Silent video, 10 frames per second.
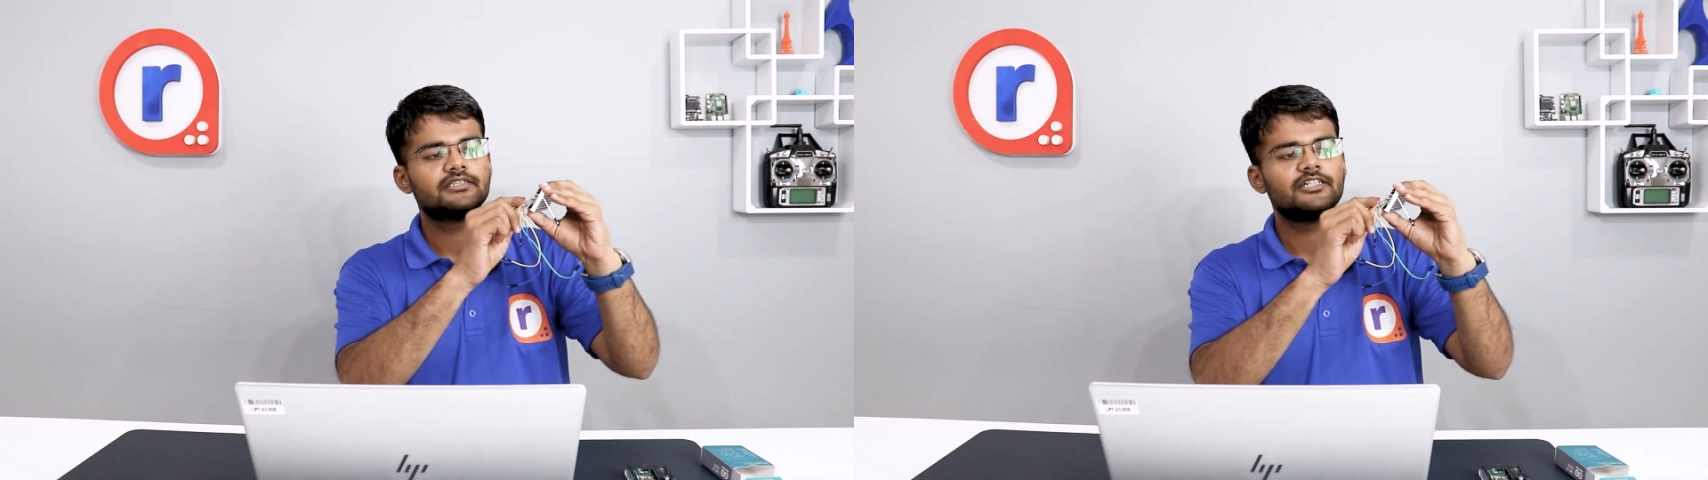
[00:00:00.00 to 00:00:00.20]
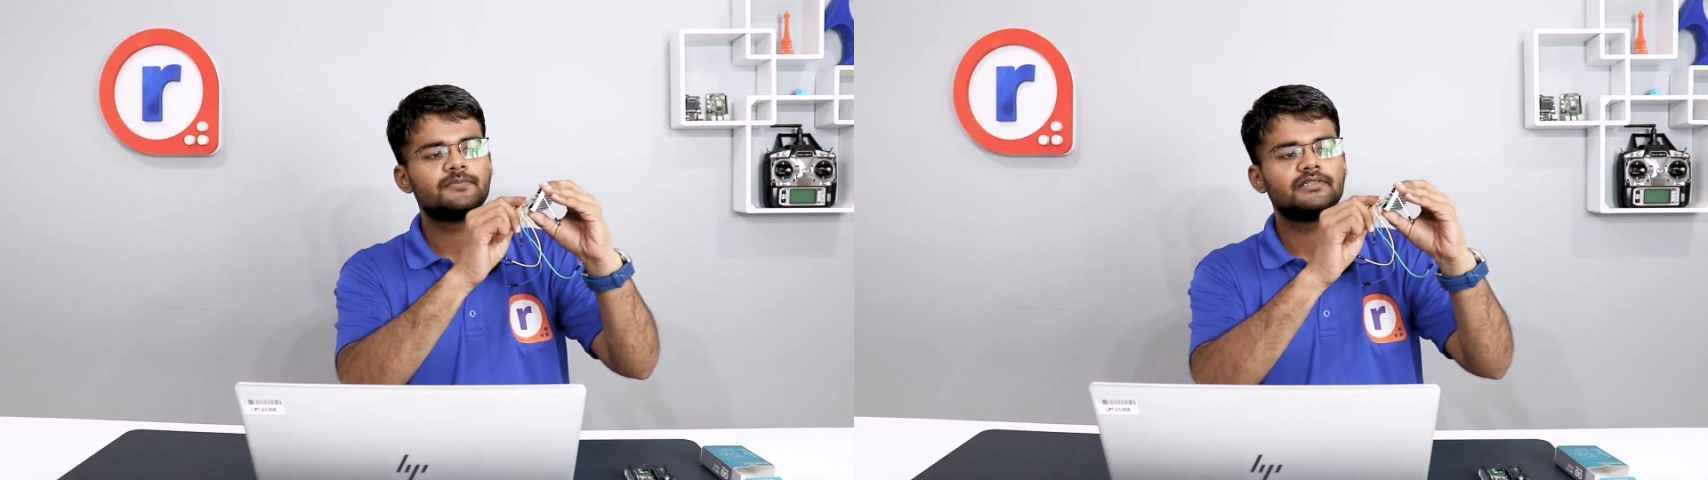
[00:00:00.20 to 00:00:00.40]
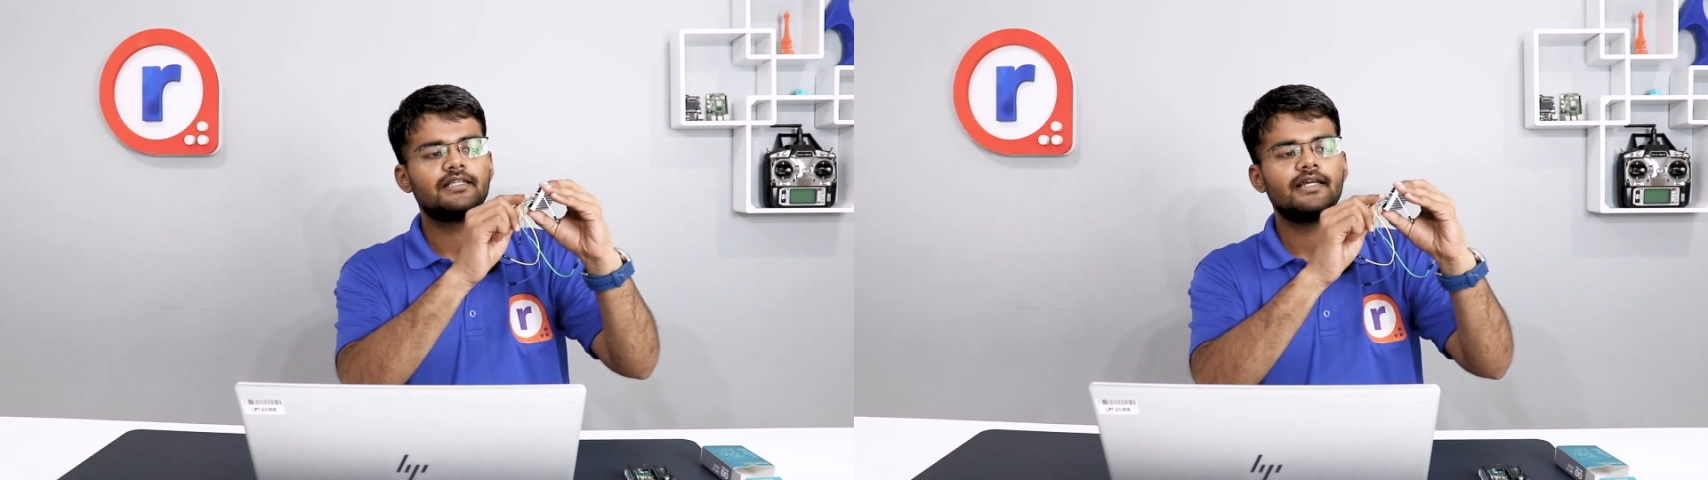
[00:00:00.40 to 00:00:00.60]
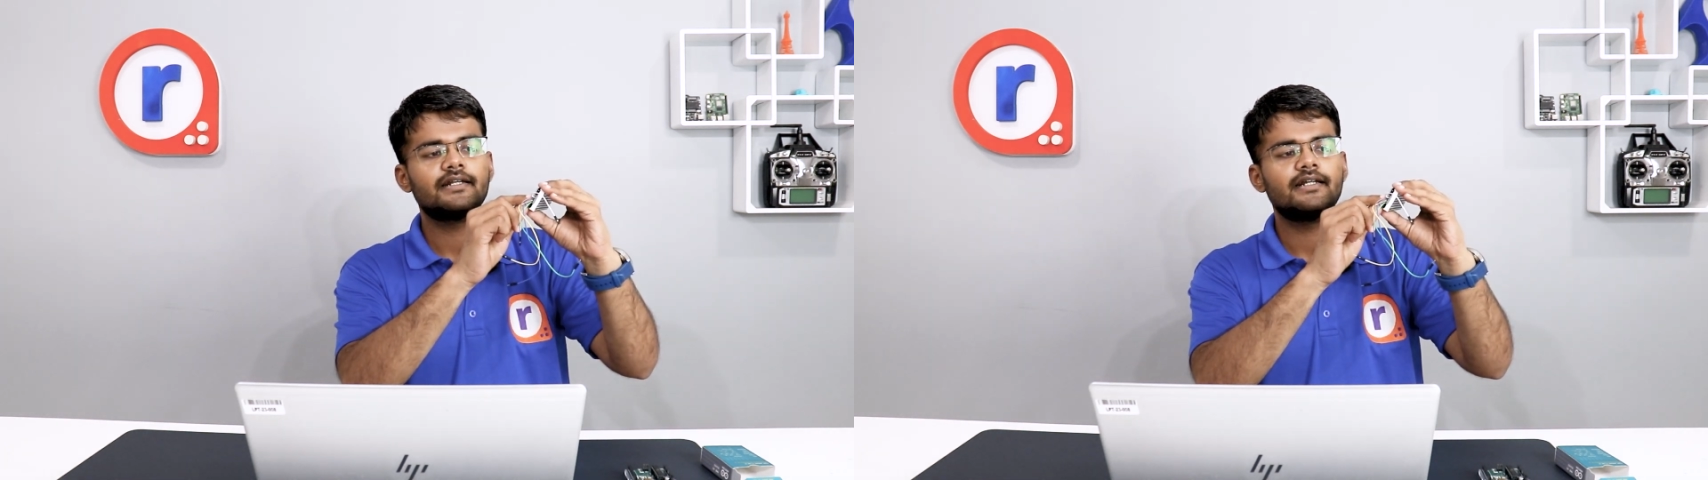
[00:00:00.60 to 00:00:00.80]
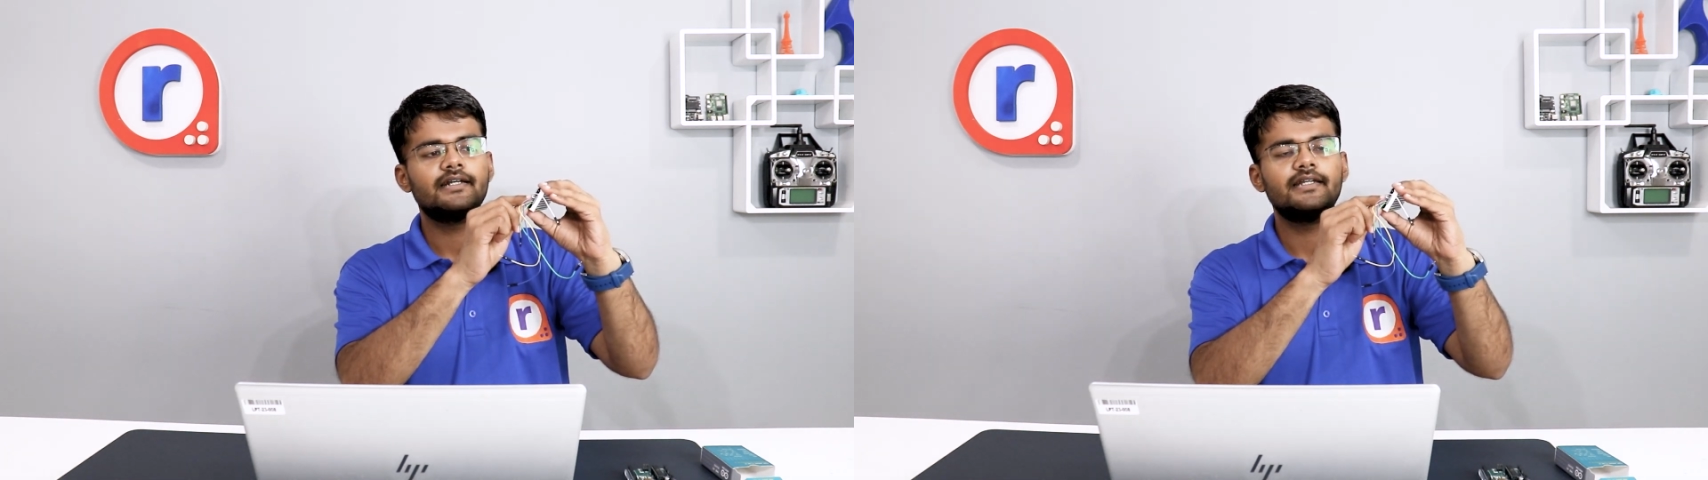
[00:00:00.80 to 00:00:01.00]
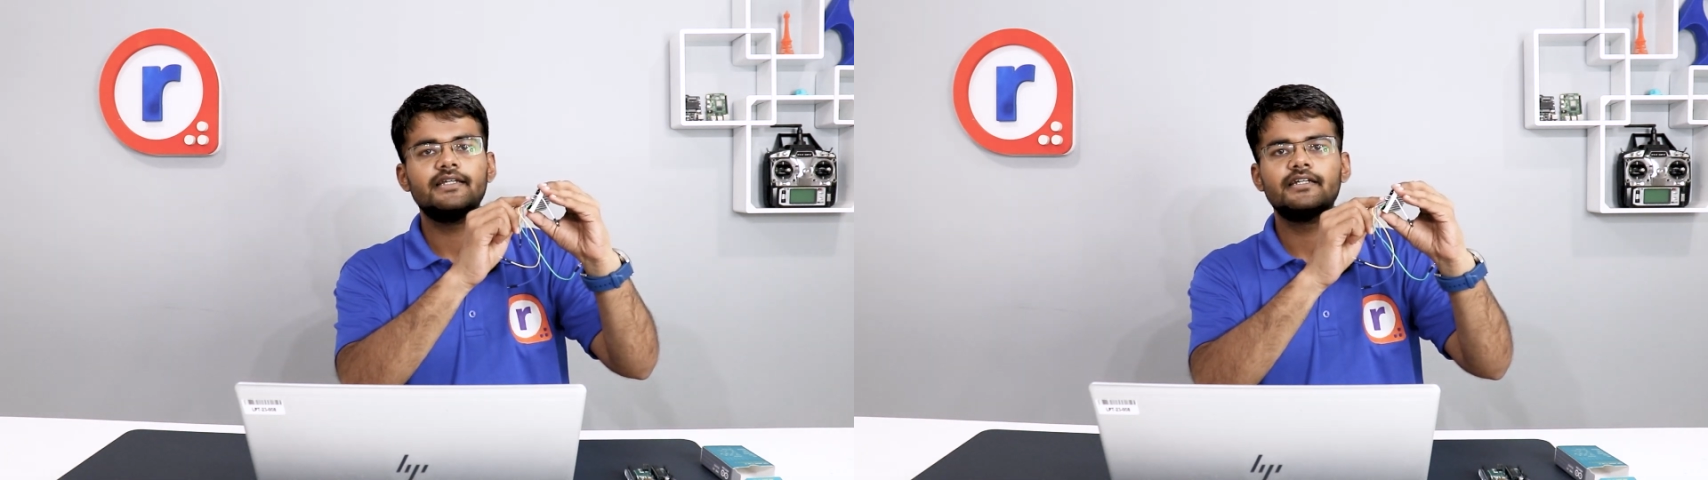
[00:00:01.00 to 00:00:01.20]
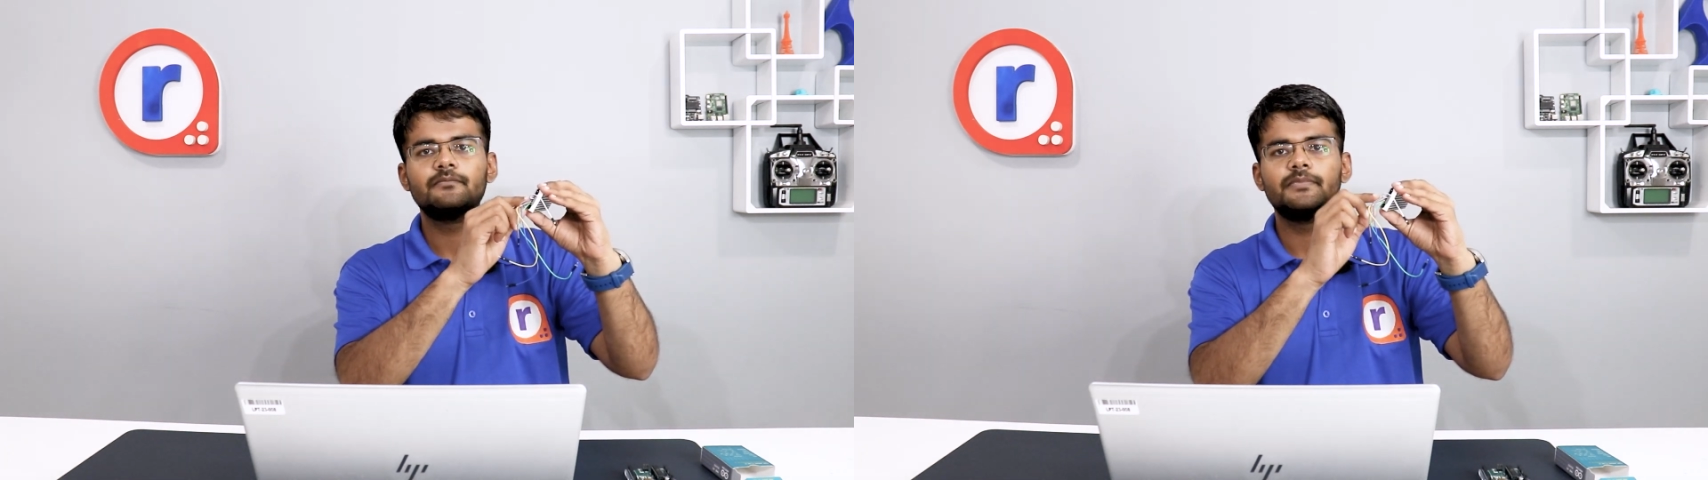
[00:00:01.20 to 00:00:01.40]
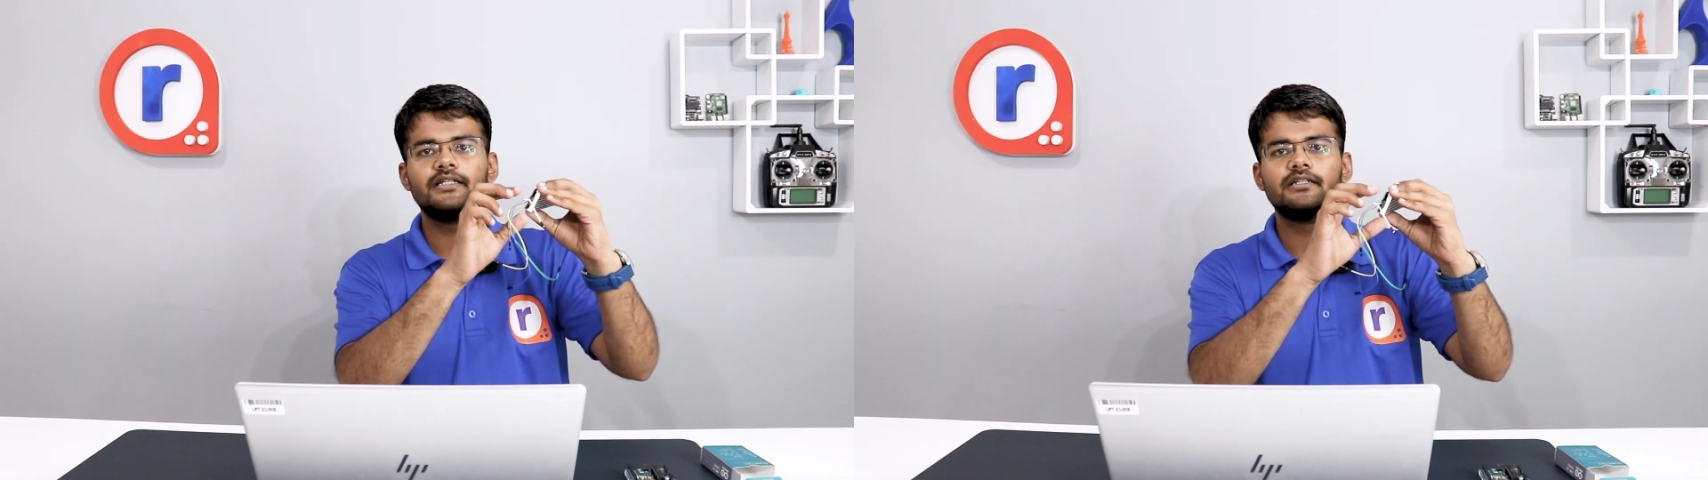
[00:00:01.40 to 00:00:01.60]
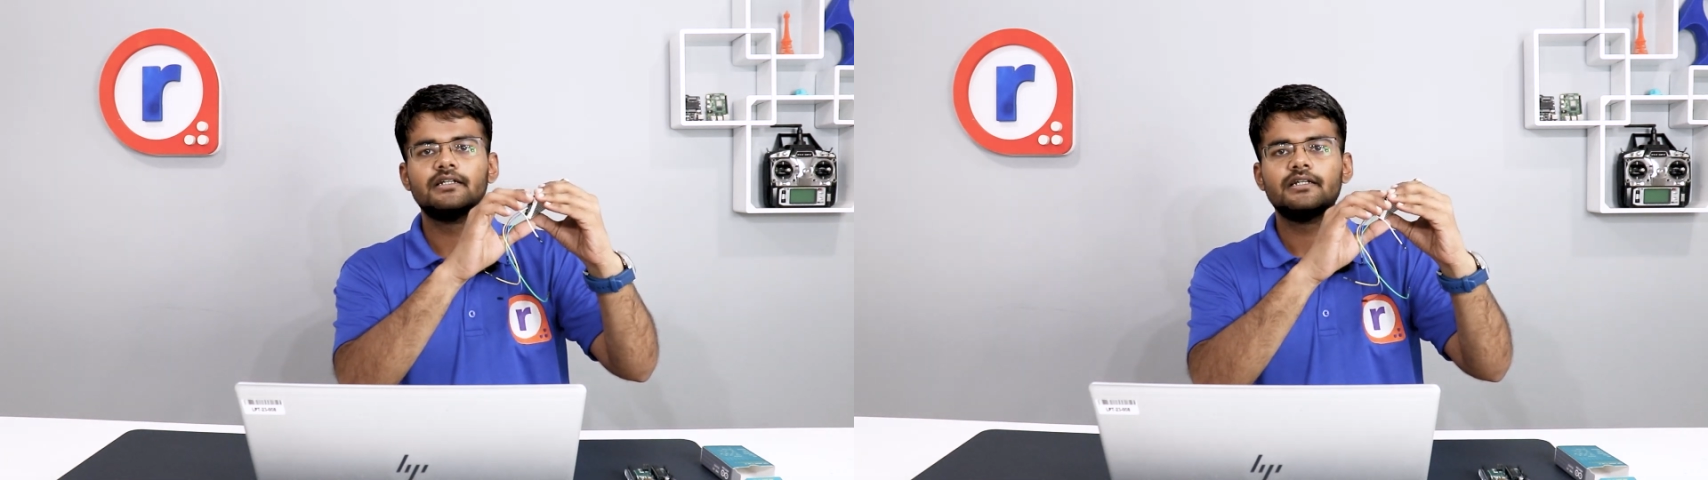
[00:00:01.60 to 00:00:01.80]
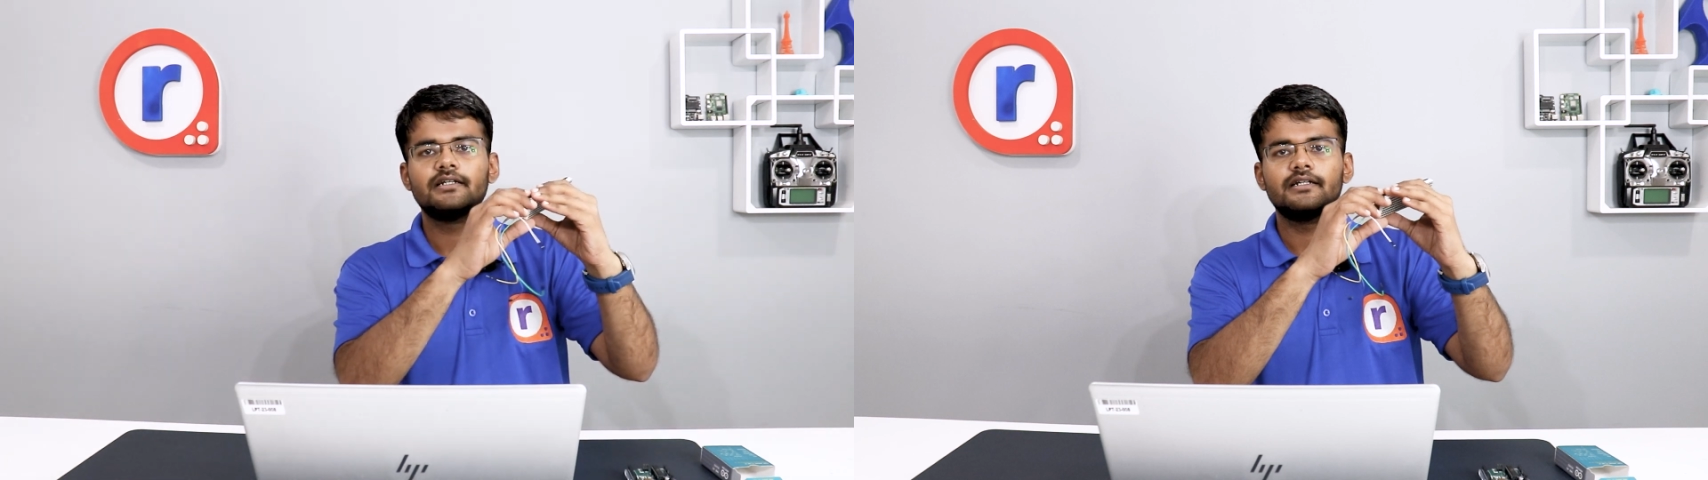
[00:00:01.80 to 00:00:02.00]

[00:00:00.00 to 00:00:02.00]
chip select and DN pin.